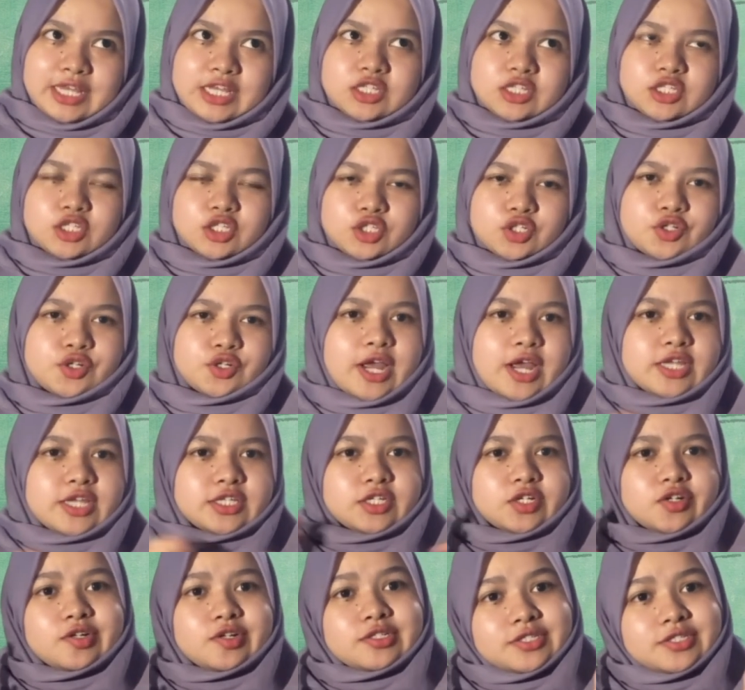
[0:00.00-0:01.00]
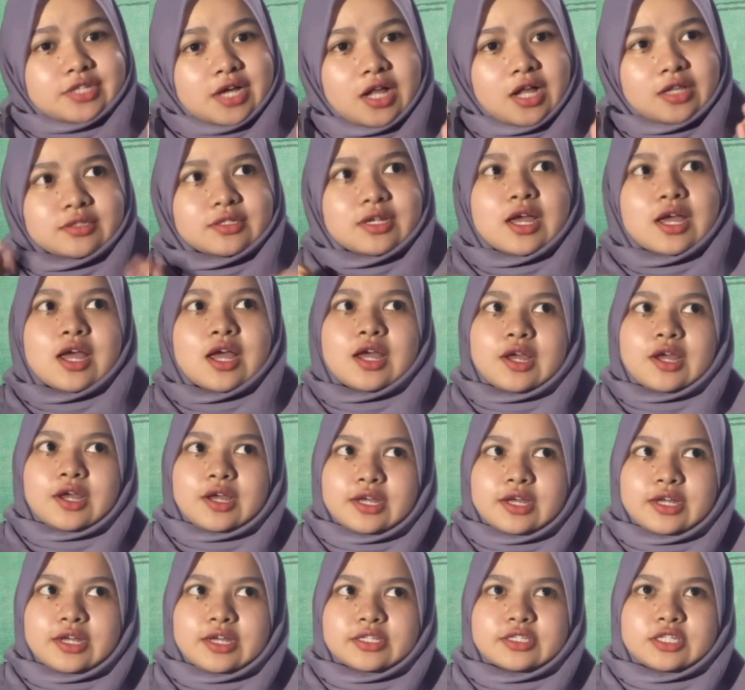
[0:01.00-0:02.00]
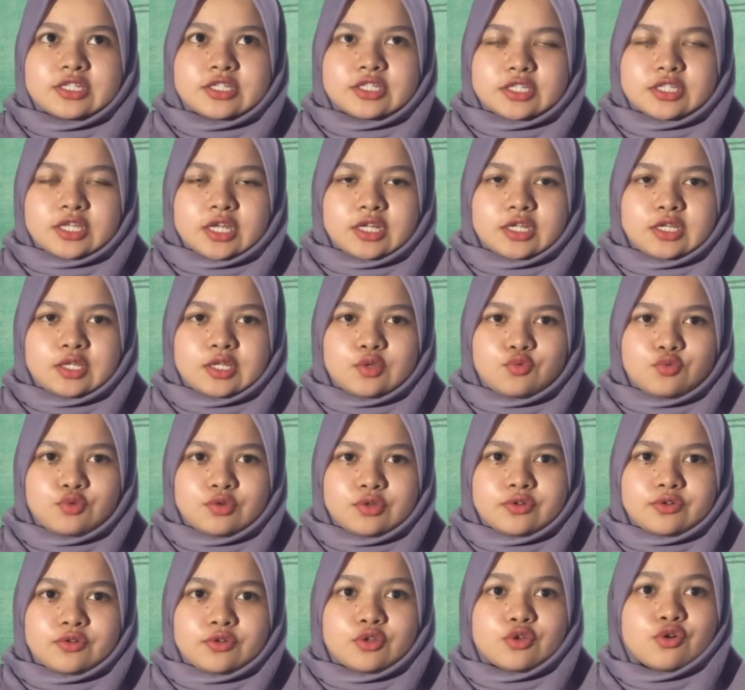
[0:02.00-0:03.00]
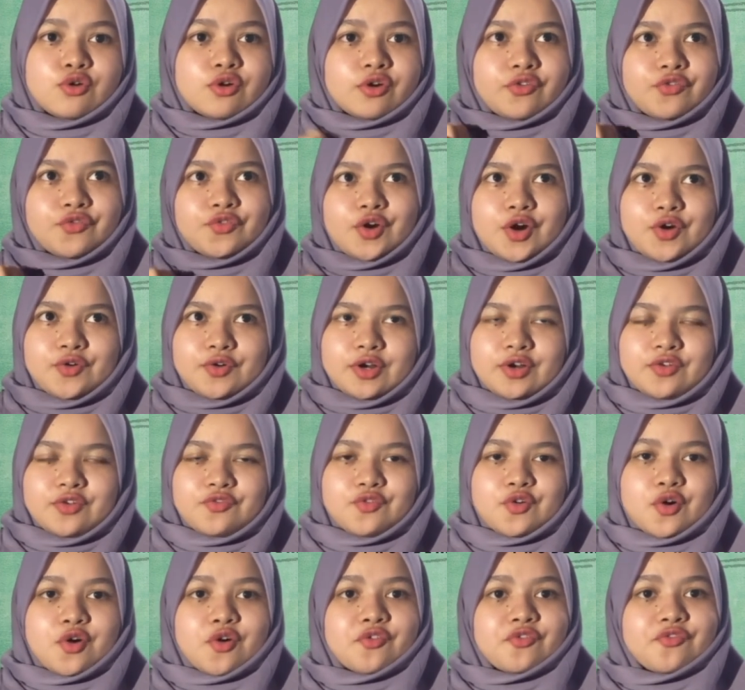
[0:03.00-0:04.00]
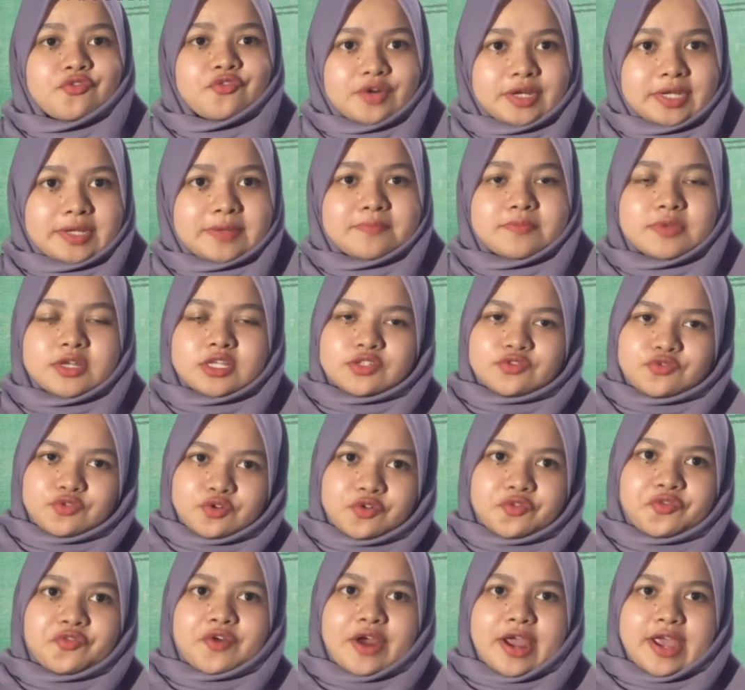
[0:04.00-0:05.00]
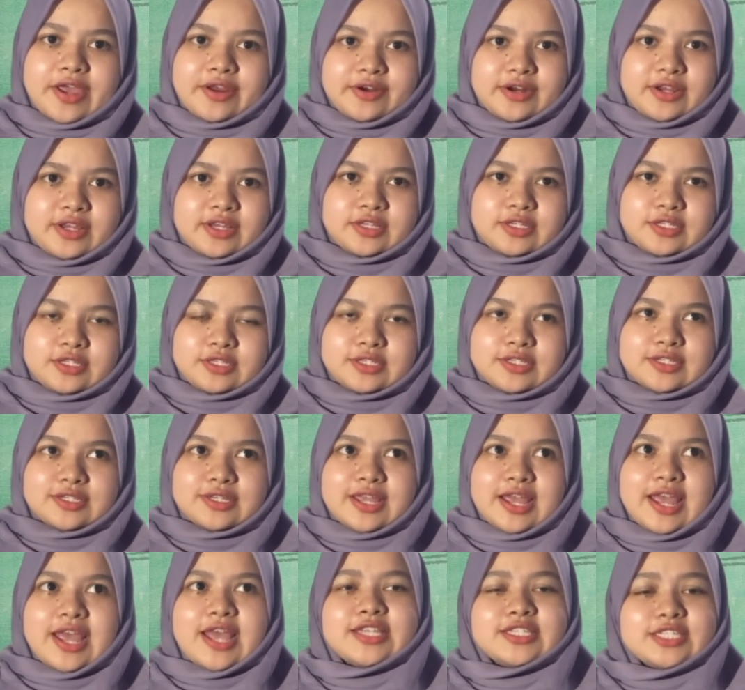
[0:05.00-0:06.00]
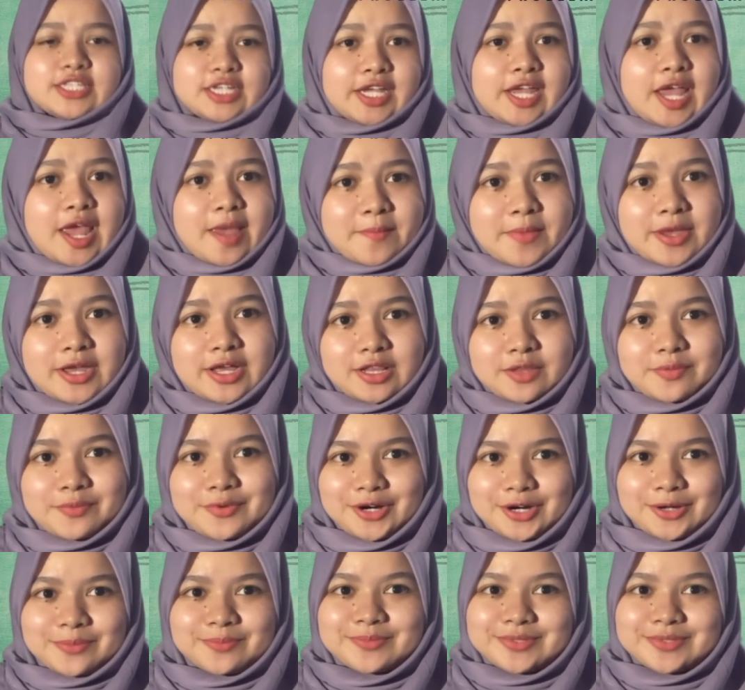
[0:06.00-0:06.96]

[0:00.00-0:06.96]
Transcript: So as a result, this study will look forward for free-base phosphorines as a chemical props.